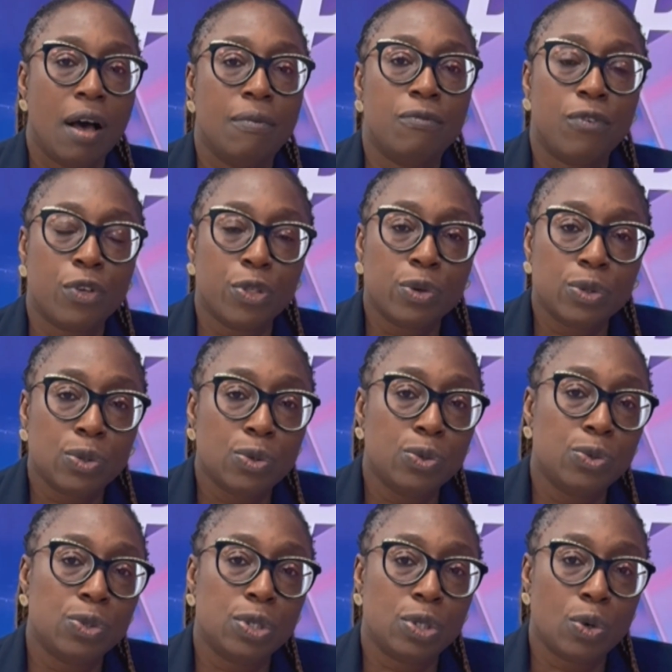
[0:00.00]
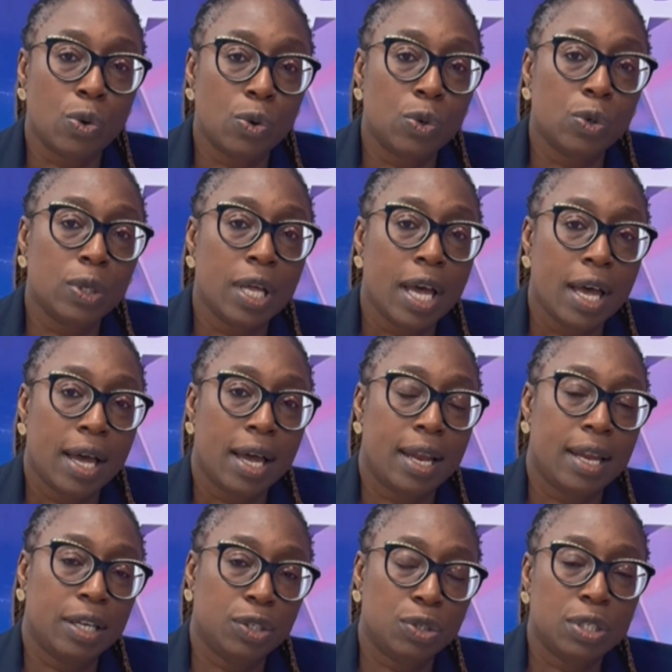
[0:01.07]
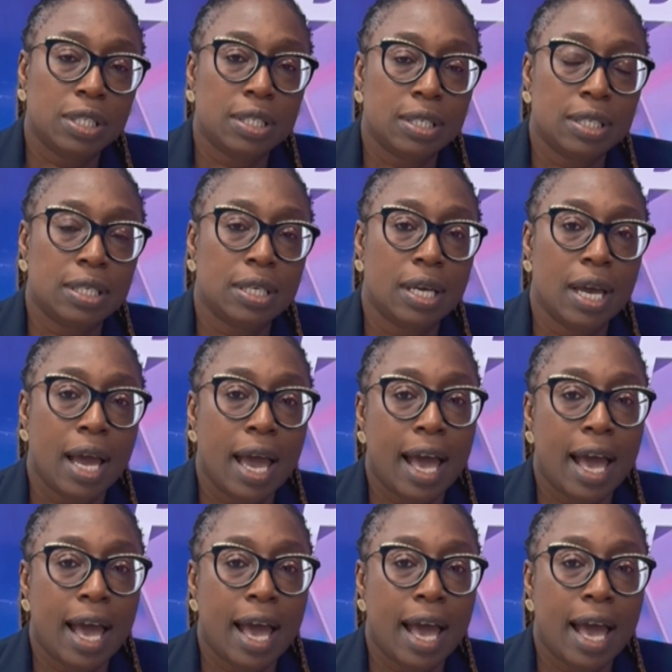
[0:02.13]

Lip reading: for those who stole electricity.